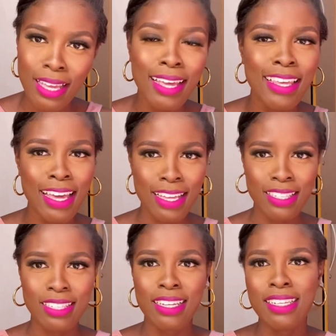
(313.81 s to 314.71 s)

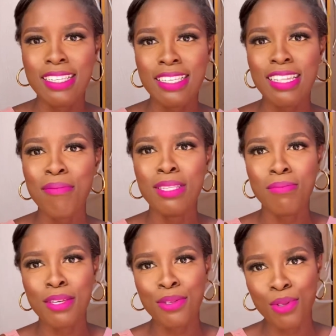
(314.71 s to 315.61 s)
Yes, the system is
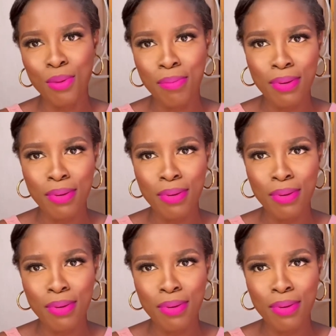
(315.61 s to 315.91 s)
messed up.